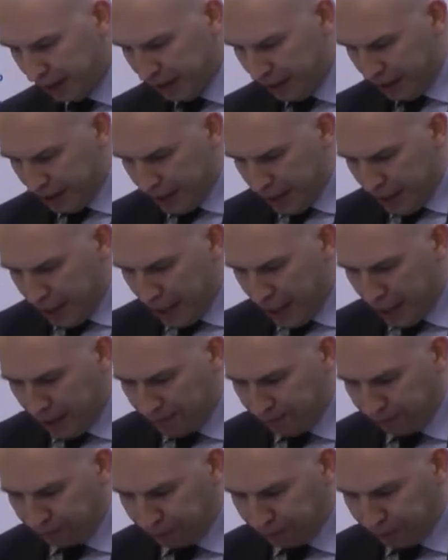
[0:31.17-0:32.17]
He
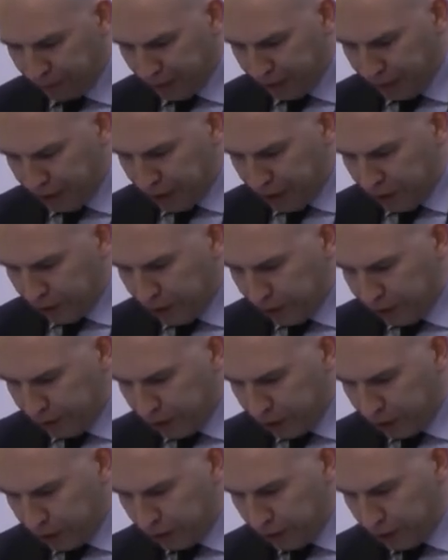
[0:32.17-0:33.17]
was
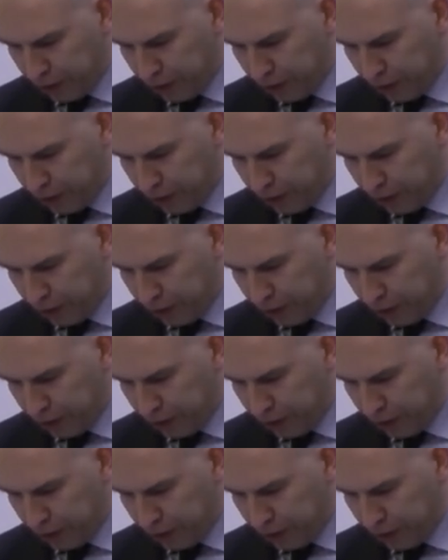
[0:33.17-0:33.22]
given the